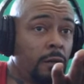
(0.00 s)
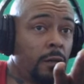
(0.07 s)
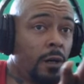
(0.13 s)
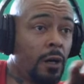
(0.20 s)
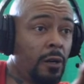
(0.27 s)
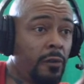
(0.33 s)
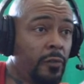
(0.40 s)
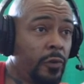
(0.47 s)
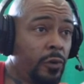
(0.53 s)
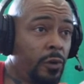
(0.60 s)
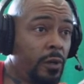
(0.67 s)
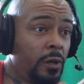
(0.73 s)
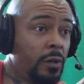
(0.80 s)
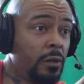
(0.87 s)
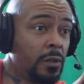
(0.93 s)
of your
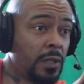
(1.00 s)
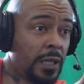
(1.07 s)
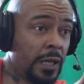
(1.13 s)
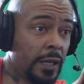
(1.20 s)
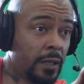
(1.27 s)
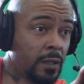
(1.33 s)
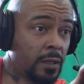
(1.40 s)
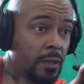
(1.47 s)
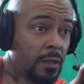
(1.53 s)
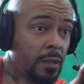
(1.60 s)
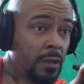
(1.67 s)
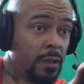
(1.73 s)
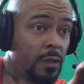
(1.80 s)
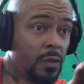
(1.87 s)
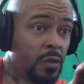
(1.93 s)
text.
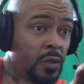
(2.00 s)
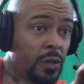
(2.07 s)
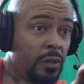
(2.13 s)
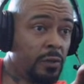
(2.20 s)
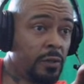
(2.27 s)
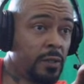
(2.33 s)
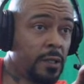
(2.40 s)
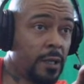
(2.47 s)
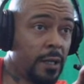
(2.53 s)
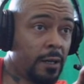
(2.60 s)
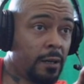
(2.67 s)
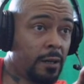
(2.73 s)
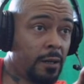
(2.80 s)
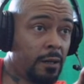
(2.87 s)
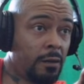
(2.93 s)
So you'd select
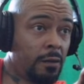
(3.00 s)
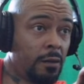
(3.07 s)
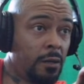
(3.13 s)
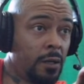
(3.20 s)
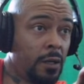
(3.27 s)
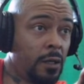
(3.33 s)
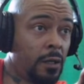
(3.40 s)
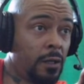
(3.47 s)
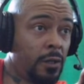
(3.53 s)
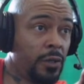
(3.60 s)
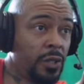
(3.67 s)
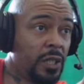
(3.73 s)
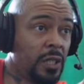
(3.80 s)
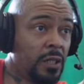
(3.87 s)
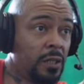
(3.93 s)
color. You
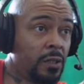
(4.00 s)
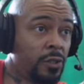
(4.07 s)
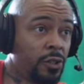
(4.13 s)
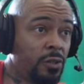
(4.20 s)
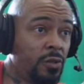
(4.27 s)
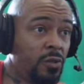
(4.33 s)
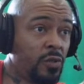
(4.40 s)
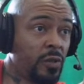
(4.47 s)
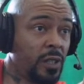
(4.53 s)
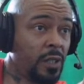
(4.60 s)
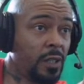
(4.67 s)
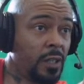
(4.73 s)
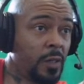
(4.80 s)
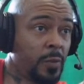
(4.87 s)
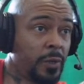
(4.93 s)
can either choose one of
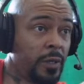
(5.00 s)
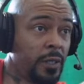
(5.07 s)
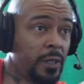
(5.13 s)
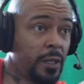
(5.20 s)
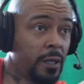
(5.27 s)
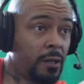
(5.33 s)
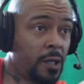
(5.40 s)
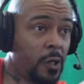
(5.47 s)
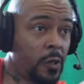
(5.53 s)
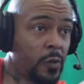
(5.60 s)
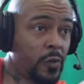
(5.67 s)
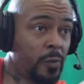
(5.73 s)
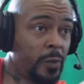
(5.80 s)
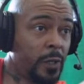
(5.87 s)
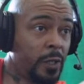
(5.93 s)
these preset colors
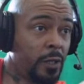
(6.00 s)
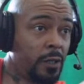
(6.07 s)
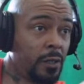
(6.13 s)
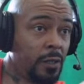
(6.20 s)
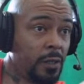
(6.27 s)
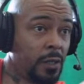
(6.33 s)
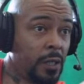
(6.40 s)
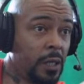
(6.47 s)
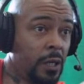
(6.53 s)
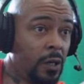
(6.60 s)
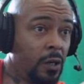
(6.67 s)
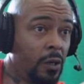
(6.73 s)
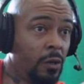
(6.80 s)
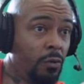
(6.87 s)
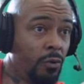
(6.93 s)
from in here,
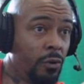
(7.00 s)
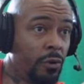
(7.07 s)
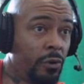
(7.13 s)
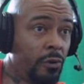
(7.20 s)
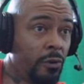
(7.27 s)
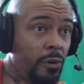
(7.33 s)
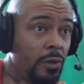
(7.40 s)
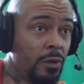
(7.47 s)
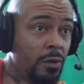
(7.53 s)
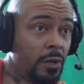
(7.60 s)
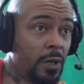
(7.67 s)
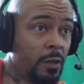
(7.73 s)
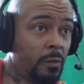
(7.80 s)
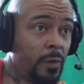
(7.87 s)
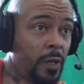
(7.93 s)
or you
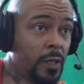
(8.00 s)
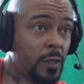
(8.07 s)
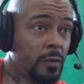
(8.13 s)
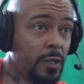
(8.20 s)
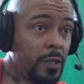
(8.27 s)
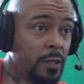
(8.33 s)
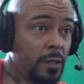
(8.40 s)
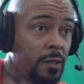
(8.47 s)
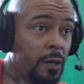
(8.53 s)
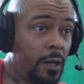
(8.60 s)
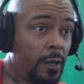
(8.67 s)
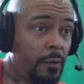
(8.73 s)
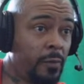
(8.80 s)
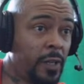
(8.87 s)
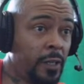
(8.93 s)
can mess with this color
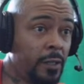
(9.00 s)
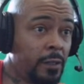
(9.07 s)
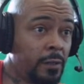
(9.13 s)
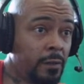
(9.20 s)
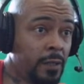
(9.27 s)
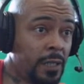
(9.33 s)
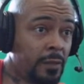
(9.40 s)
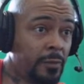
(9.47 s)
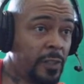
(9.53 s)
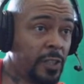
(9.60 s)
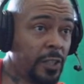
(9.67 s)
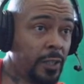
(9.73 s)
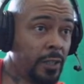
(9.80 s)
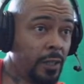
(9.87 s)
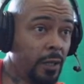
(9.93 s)
maker
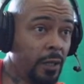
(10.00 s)
thingamajig,